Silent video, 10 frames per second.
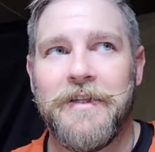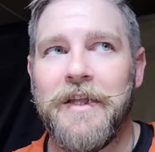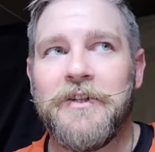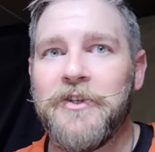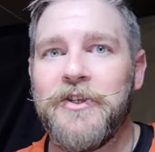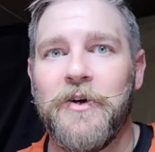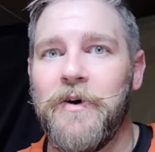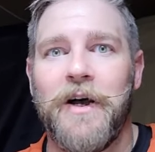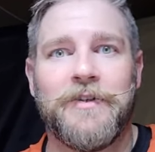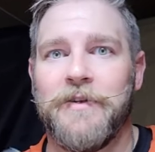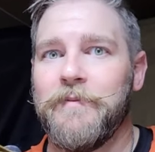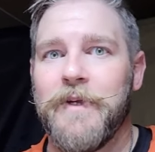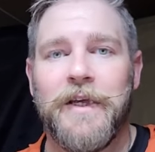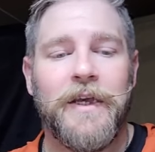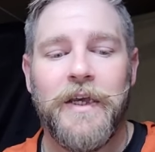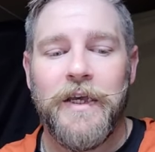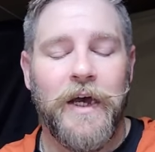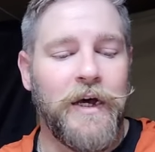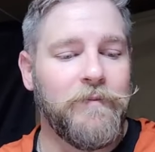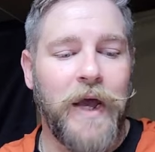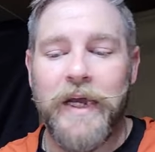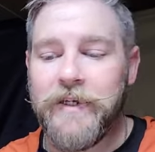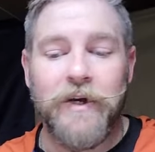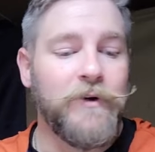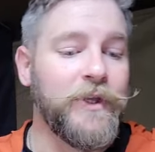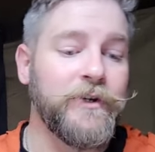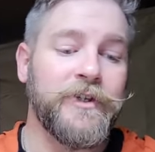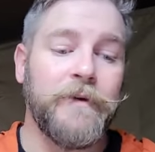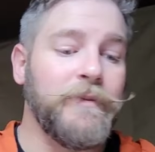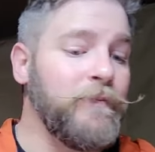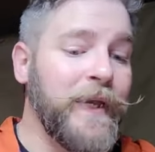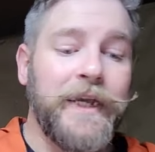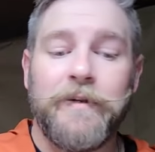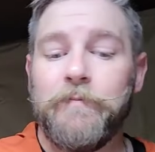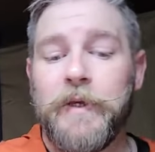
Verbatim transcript: That's so awesome. Um, I know there's some debate.